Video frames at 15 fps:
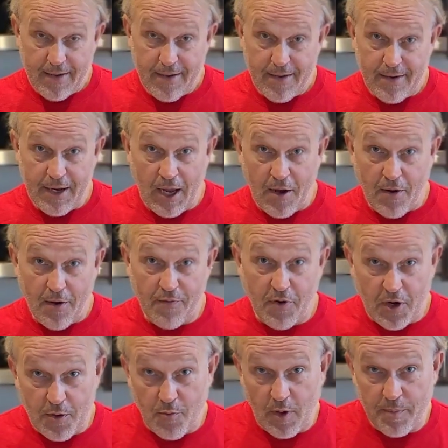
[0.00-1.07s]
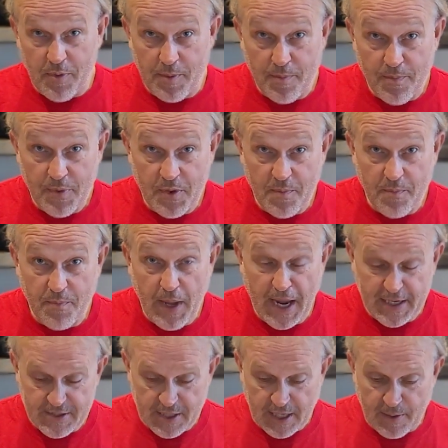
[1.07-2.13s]
Now I've already rubbed the
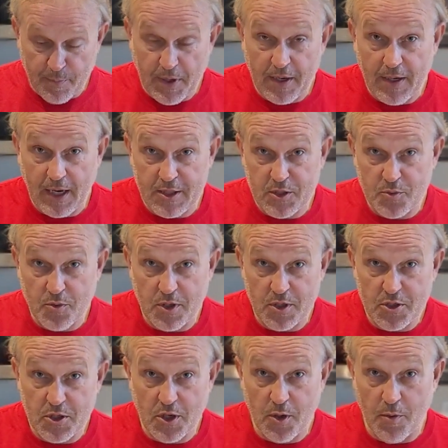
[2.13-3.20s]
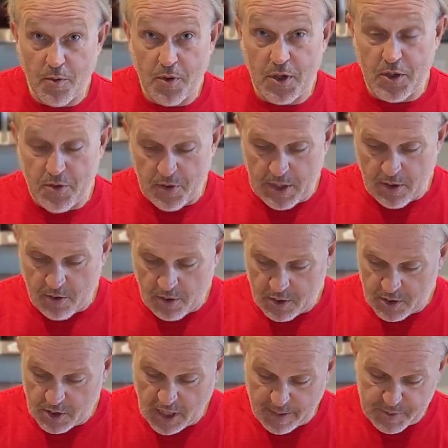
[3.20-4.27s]
backside, but I just wanted to show you what we're going to do here on the
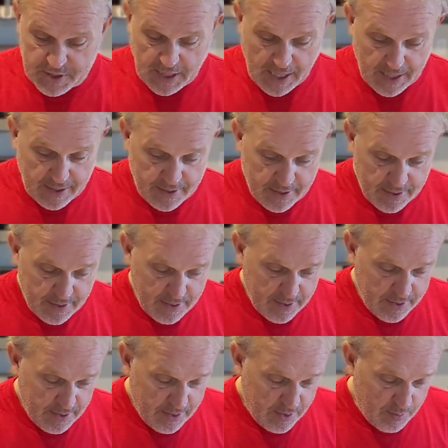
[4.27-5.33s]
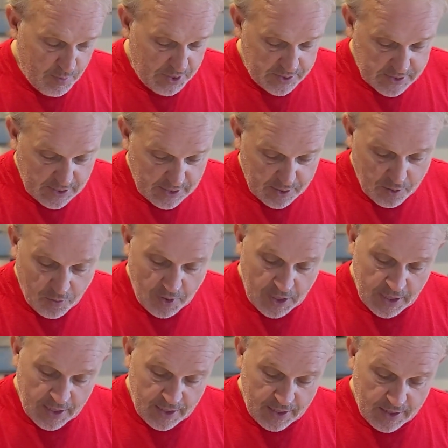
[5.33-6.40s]
top side, the meat side going
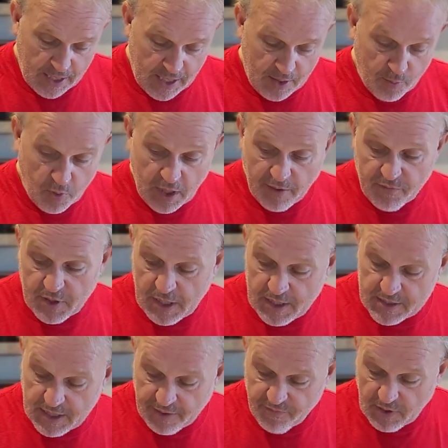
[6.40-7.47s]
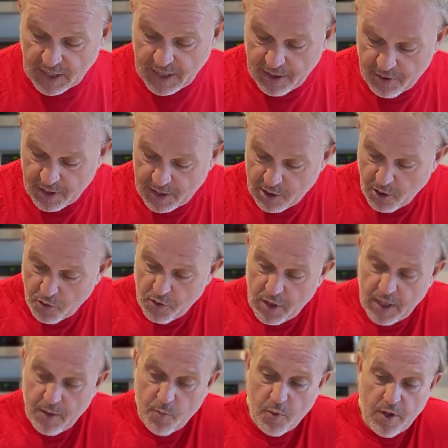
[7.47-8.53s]
in, and what I've done is I've coated
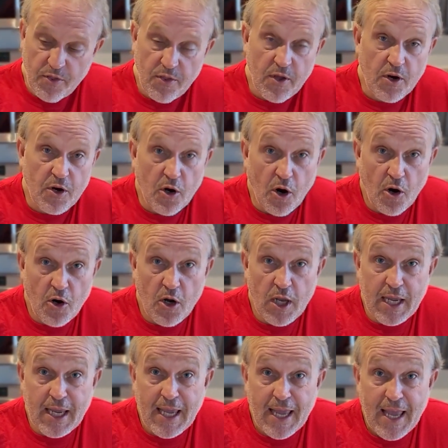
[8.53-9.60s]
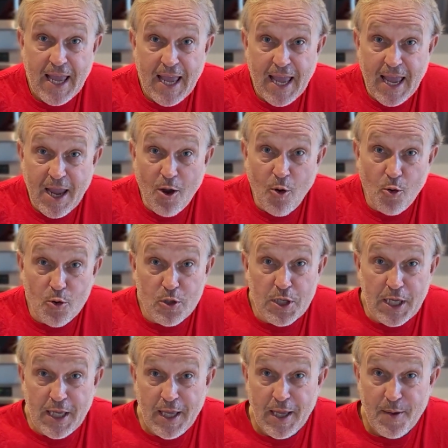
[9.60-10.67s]
it with garlic
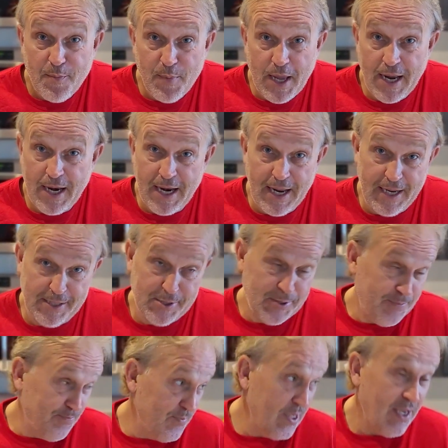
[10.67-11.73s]
aioli mayonnaise.